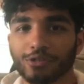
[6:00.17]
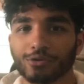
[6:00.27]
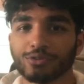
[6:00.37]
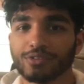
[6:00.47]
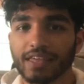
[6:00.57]
a
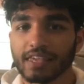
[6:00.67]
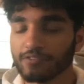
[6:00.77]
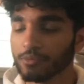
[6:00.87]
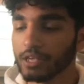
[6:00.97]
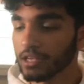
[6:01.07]
little too dinky
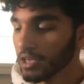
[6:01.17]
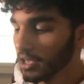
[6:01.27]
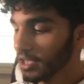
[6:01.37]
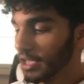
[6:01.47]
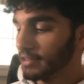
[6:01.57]
for me.
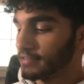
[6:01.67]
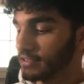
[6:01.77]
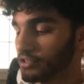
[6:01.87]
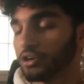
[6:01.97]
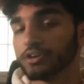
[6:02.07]
It sits on